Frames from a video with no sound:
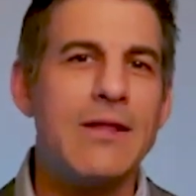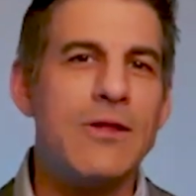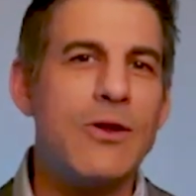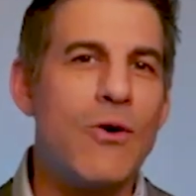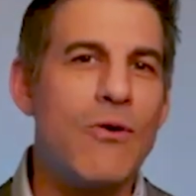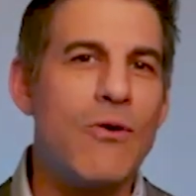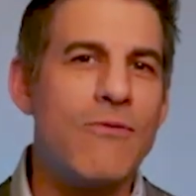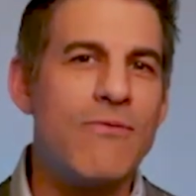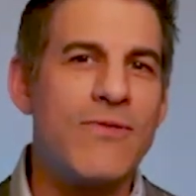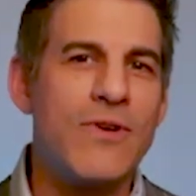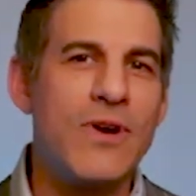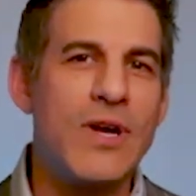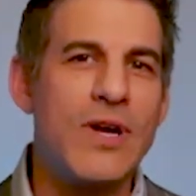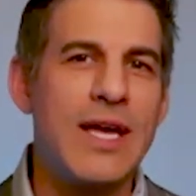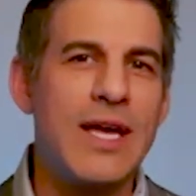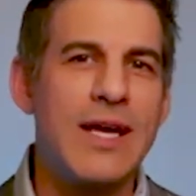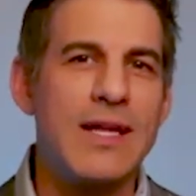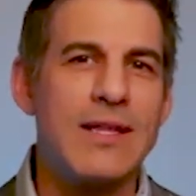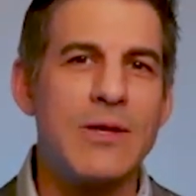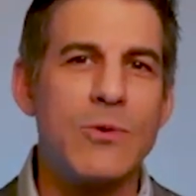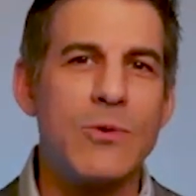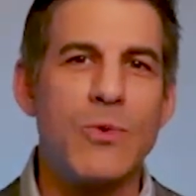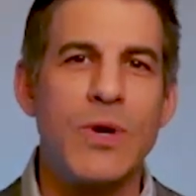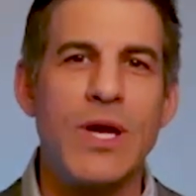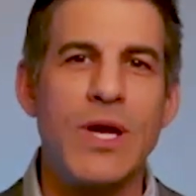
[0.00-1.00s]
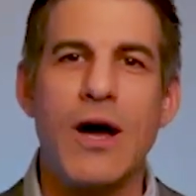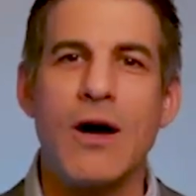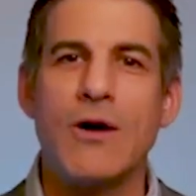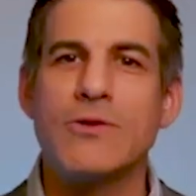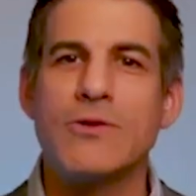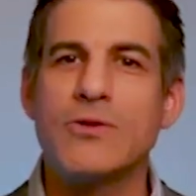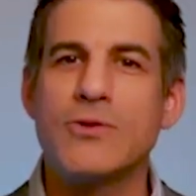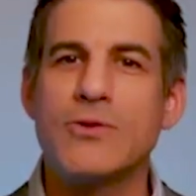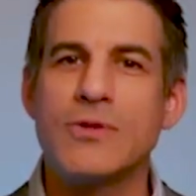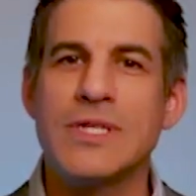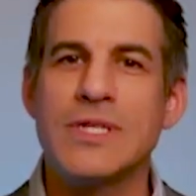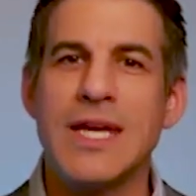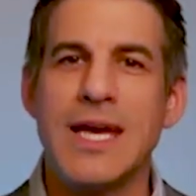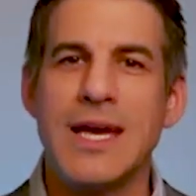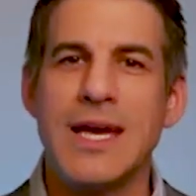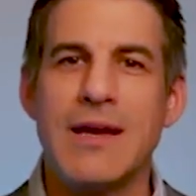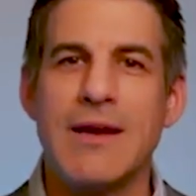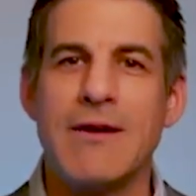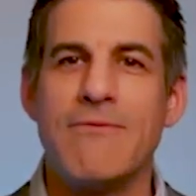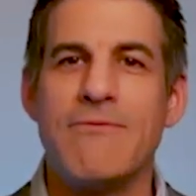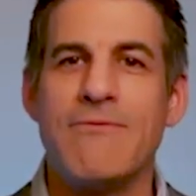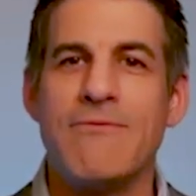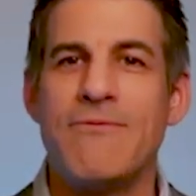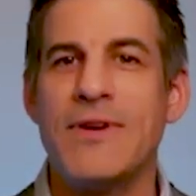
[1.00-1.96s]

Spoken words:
don't forget that we also take a